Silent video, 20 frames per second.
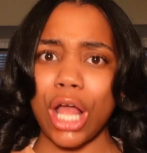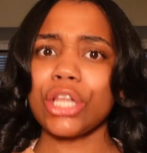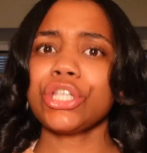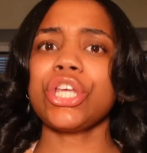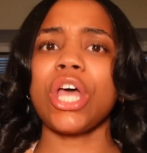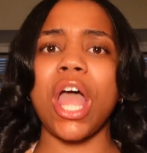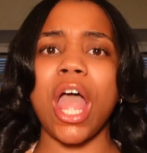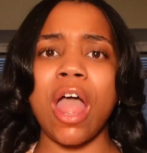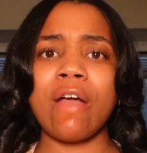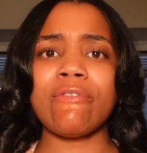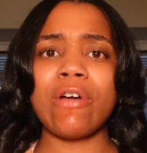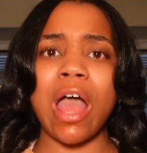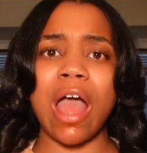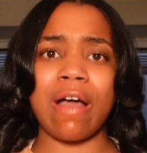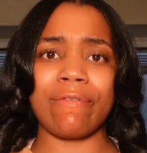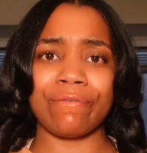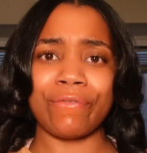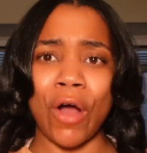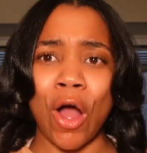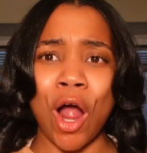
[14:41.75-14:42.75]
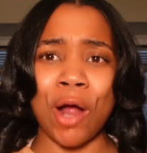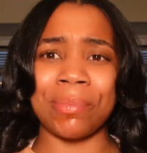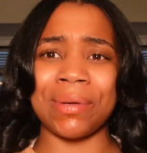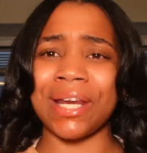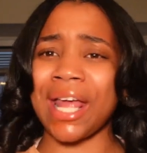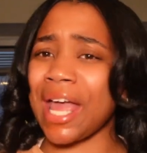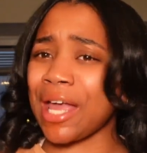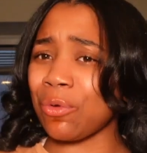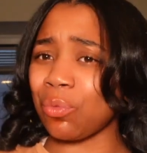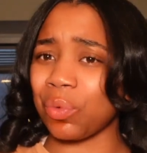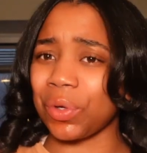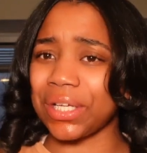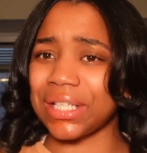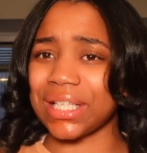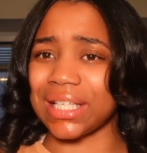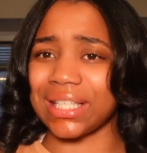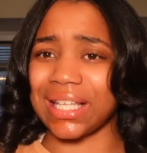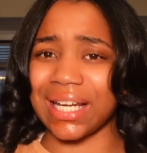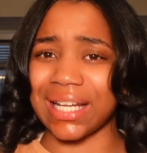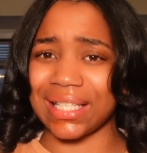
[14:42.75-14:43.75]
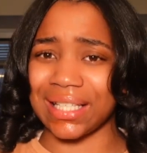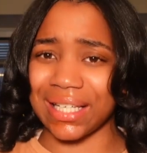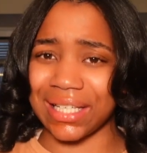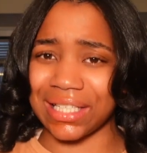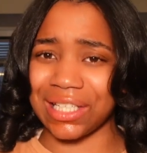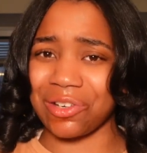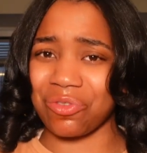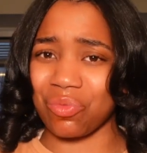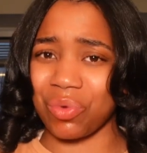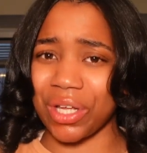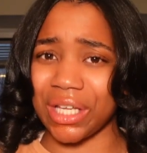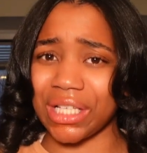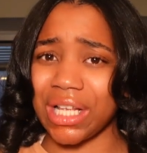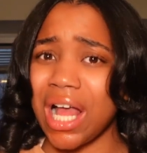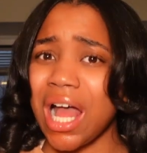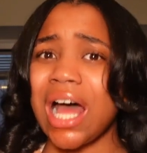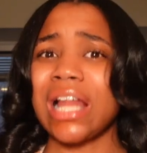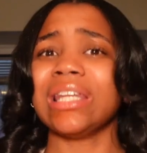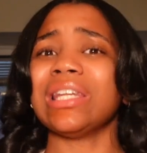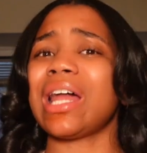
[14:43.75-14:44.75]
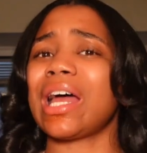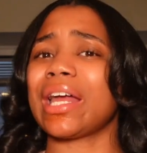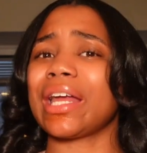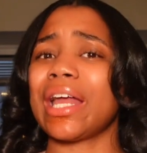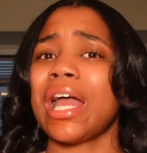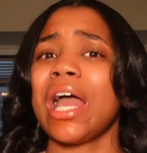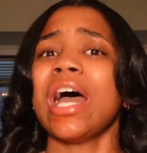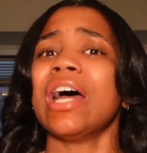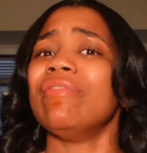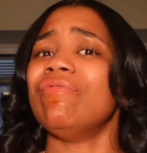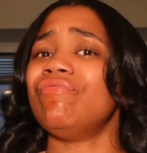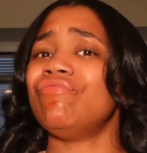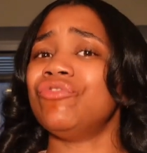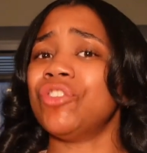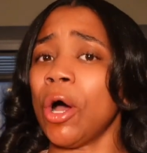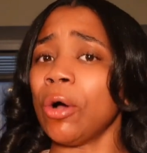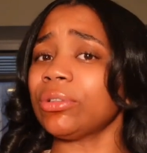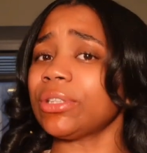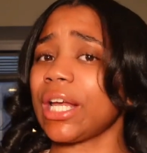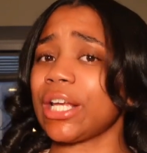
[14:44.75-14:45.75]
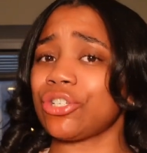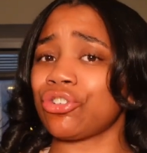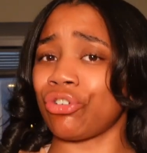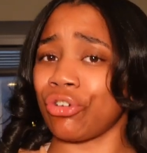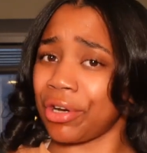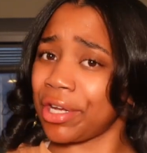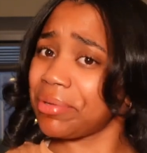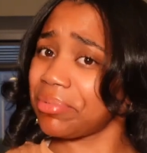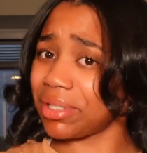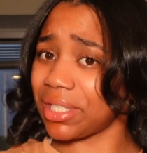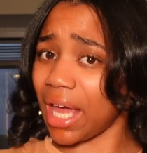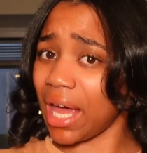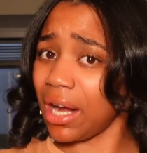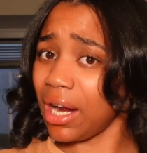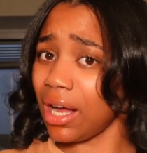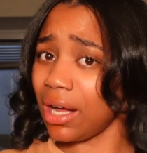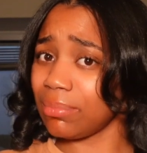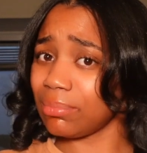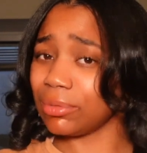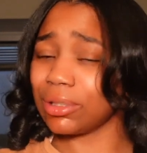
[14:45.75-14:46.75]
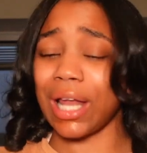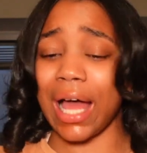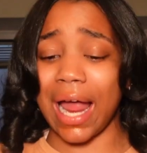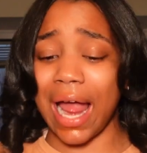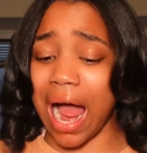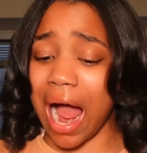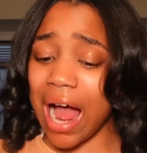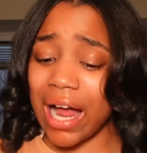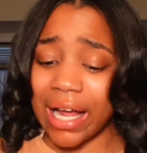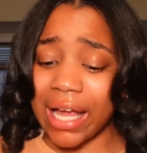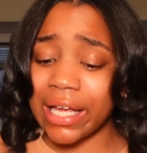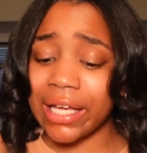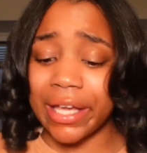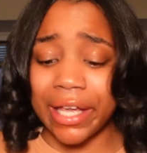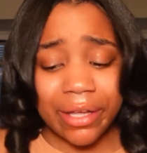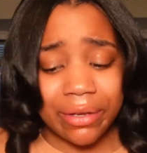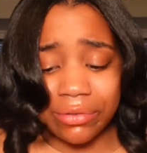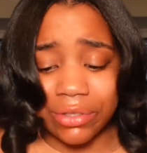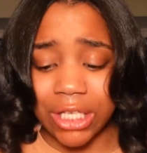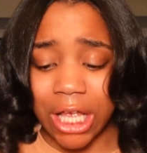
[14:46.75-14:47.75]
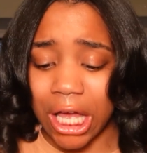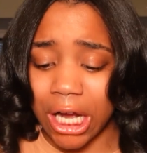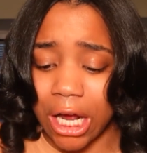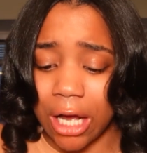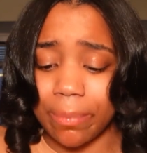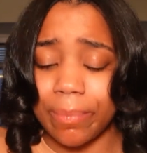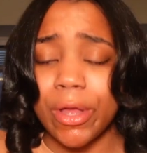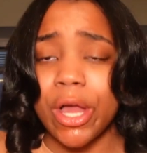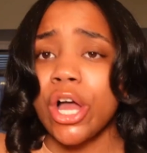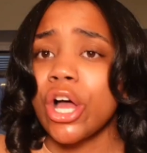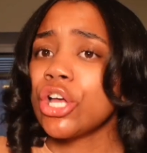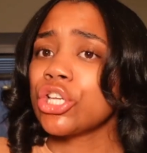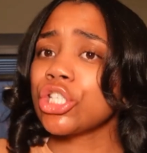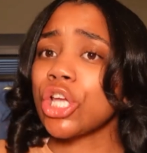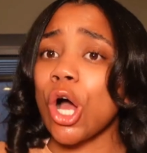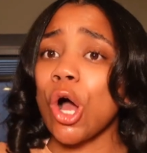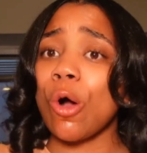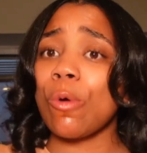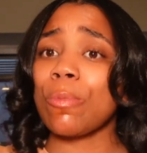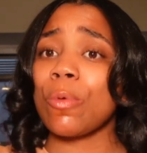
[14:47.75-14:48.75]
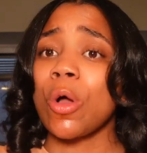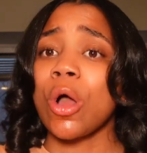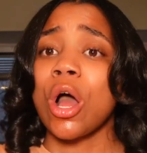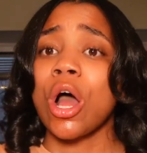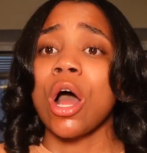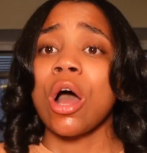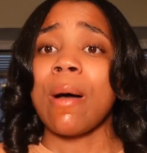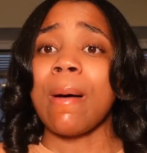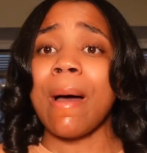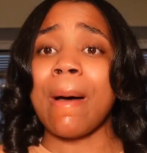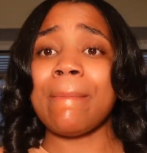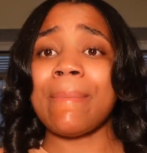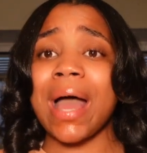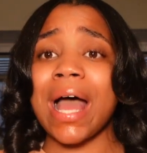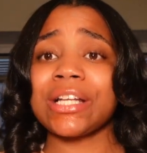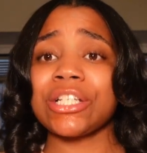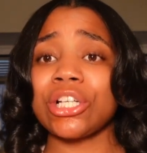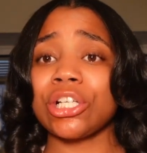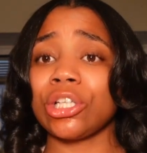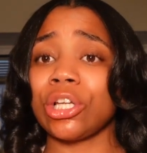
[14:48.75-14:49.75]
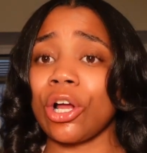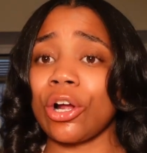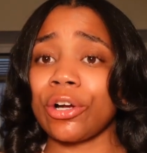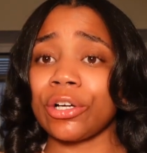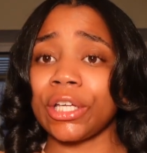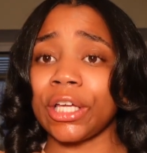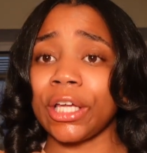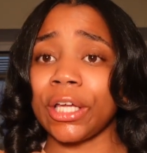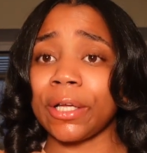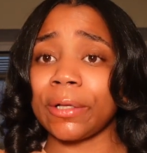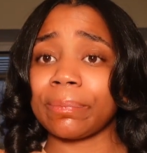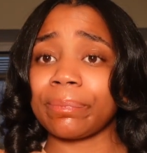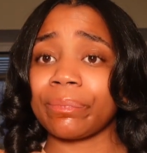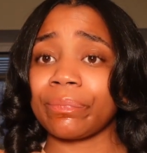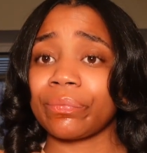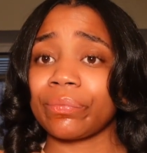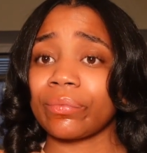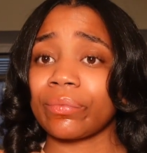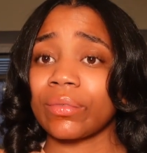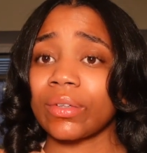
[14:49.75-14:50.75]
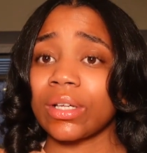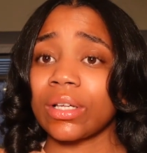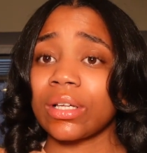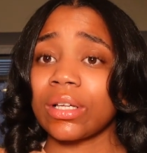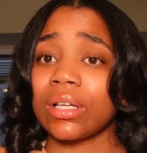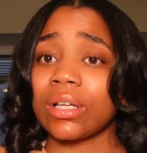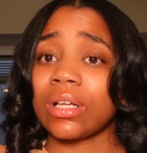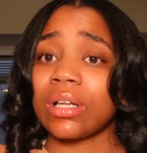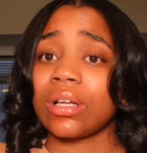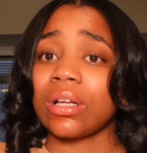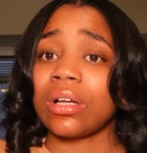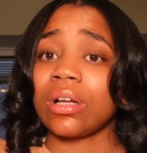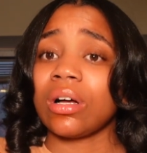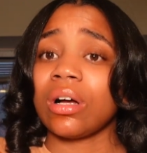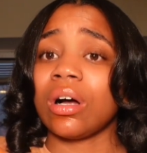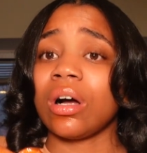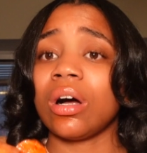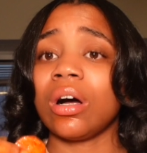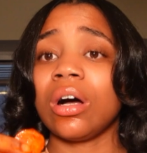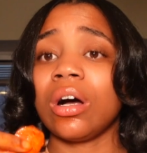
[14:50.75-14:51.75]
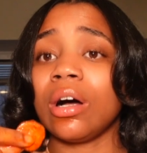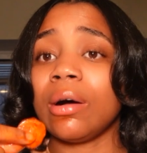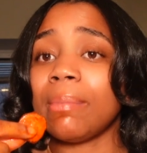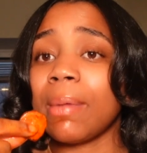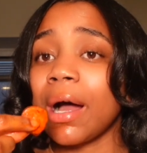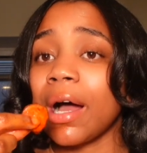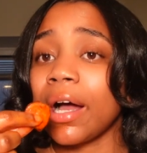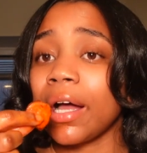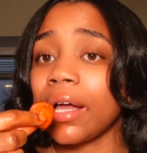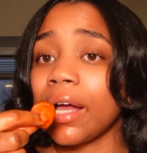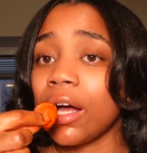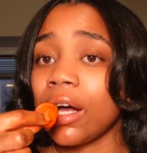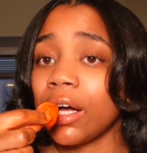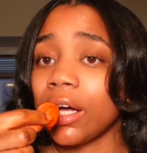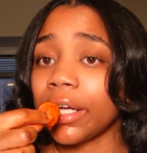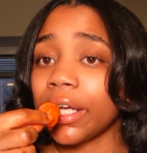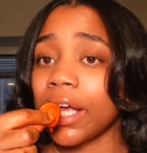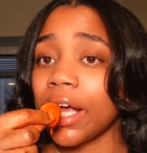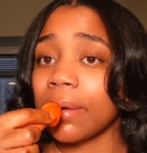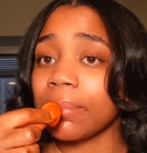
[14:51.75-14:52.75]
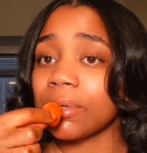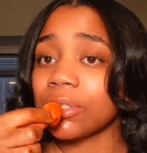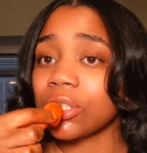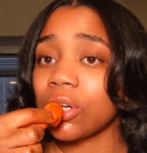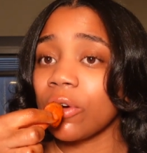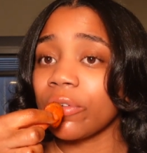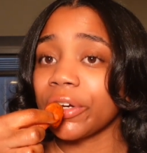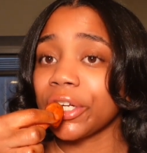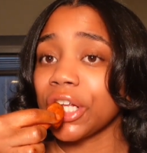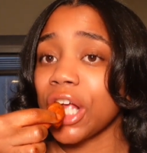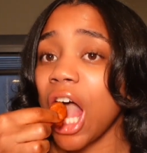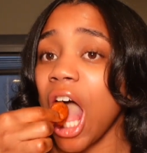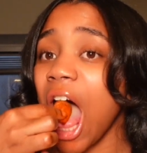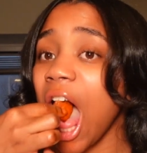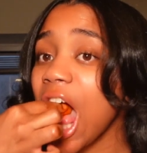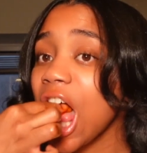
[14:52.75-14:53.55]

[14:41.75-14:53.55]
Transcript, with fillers: to ever have pharm in eight weeks instead of sixteen weeks. Like, don't that scream setup? Like, I it gives setup. So imagine learning. Oh, my uh, camera's overheating.